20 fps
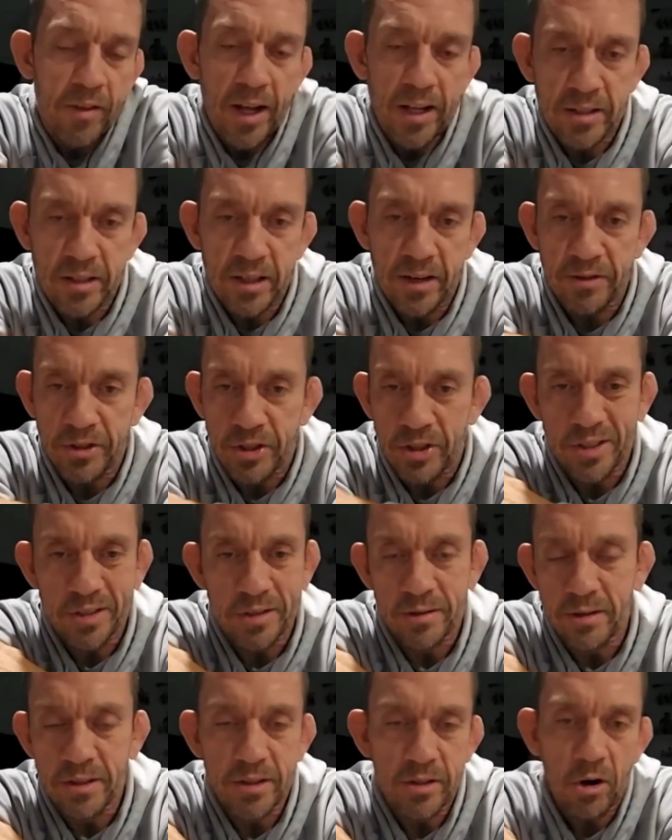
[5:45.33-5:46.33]
that stuff is
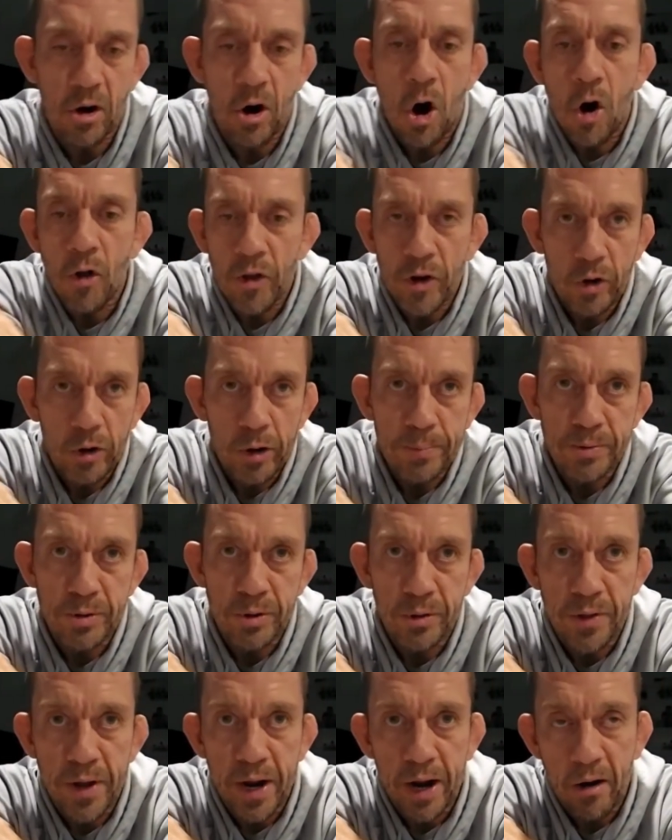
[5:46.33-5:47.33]
just, so all the grips
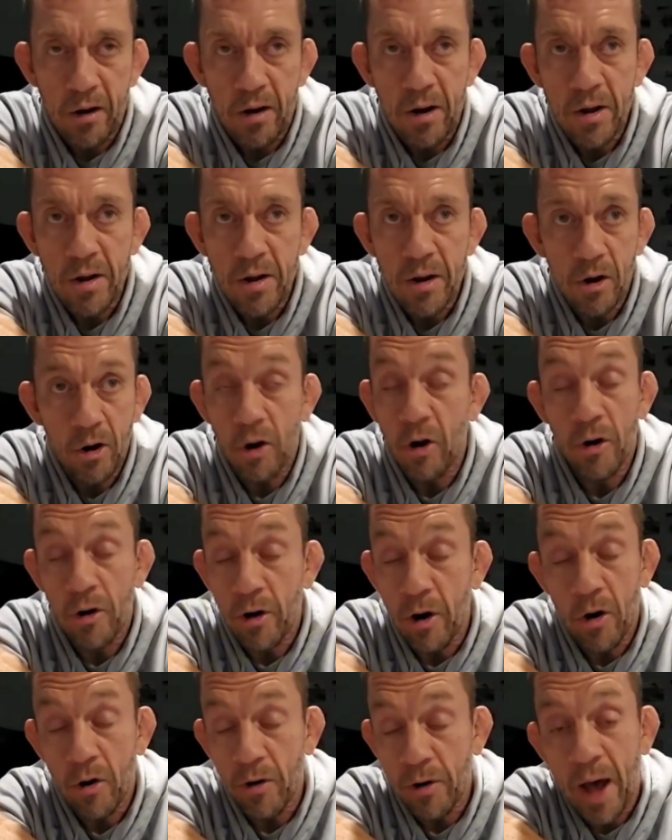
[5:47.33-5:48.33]
are there
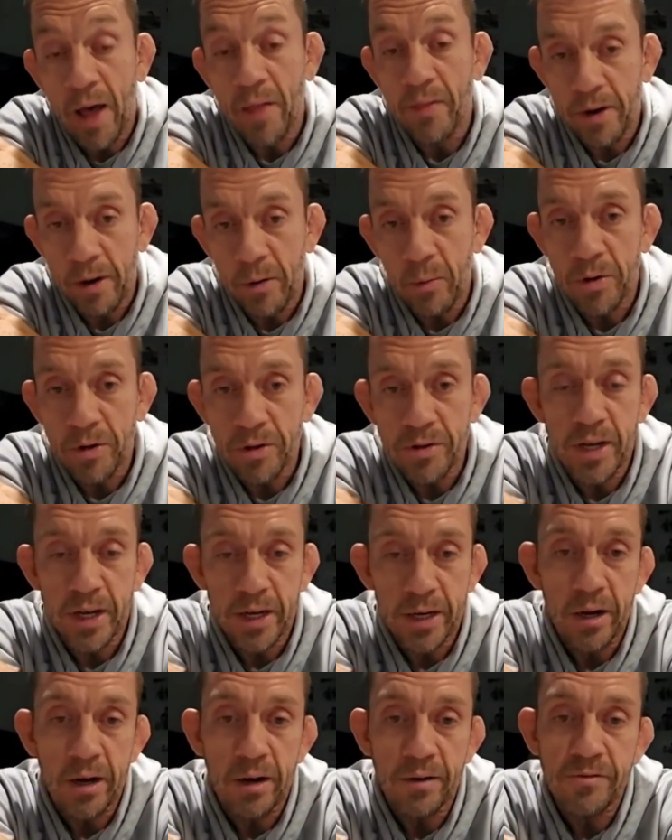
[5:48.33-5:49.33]
or are not there when you
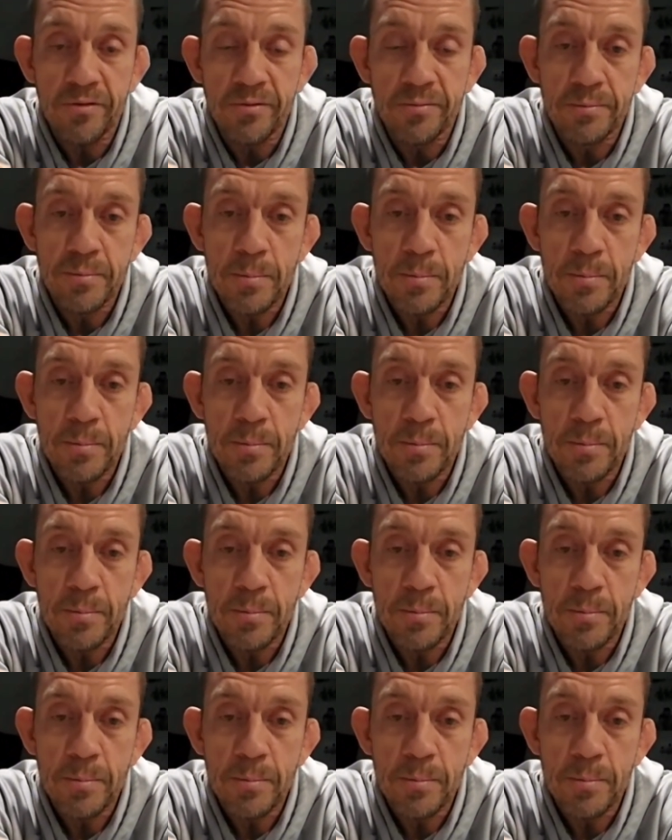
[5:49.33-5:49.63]
take it off.